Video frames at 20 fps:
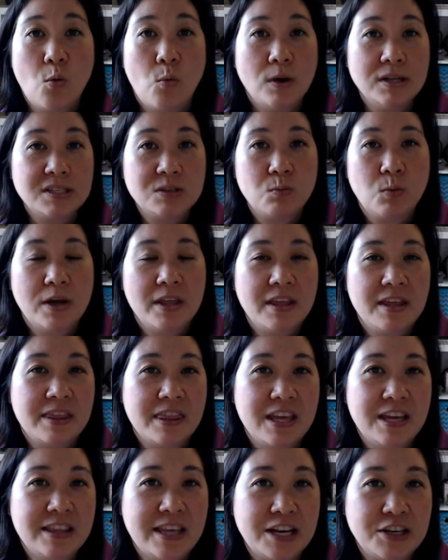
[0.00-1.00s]
what's one
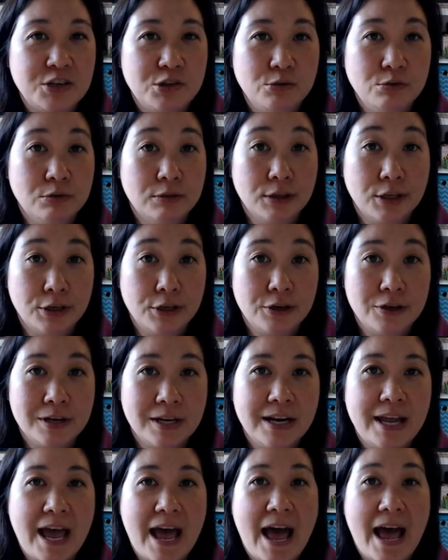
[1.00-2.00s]
thing that you learn
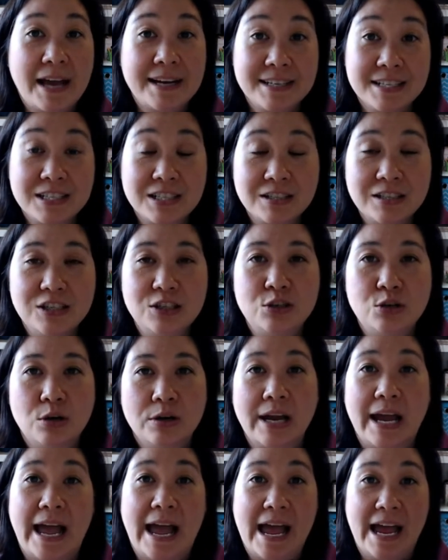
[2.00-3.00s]
and actually took